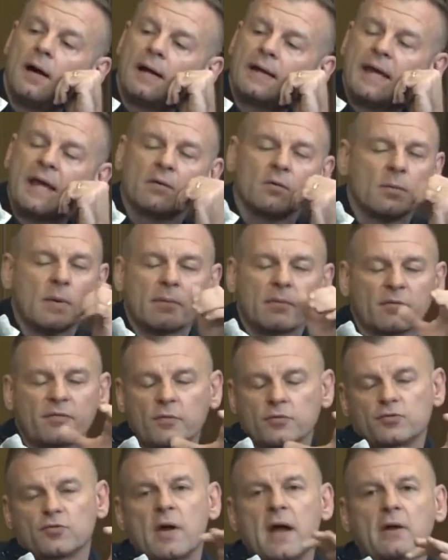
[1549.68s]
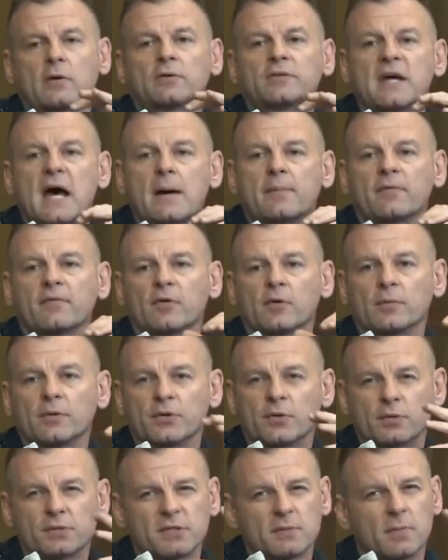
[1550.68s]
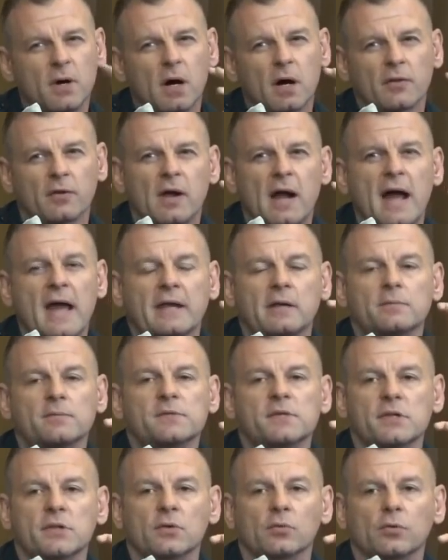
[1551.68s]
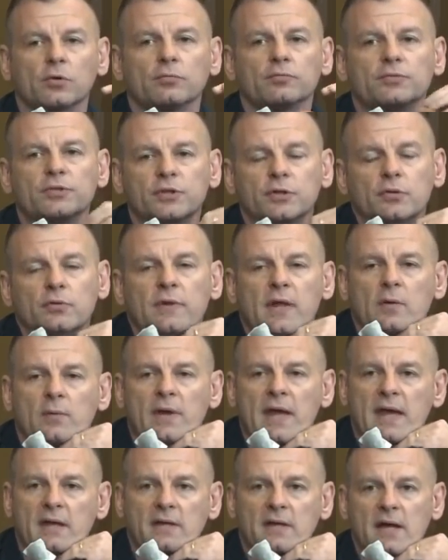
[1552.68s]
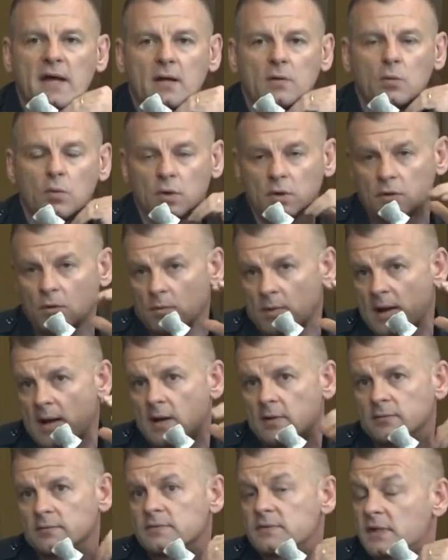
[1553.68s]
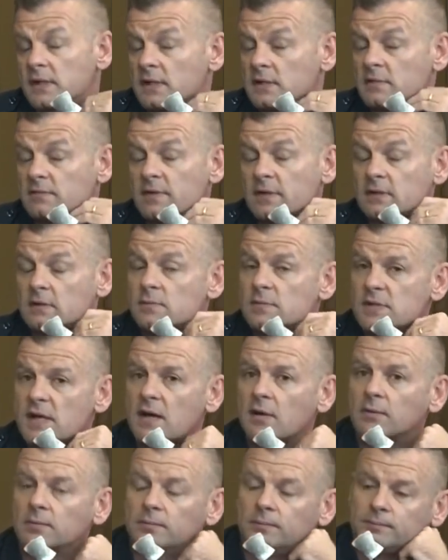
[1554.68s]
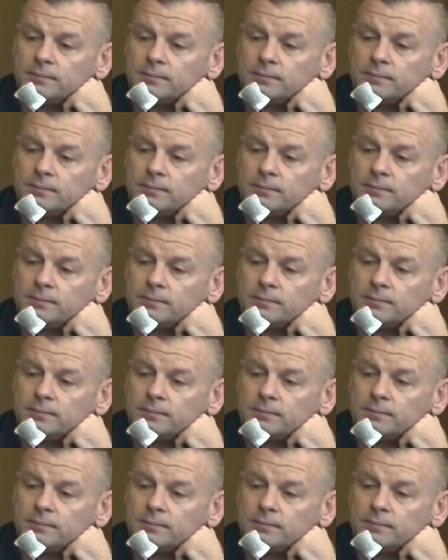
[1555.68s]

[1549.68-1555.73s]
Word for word: I can't remember if it was right on top of her, but there were some other items in the room too that we had to kind of work around to get the victims out.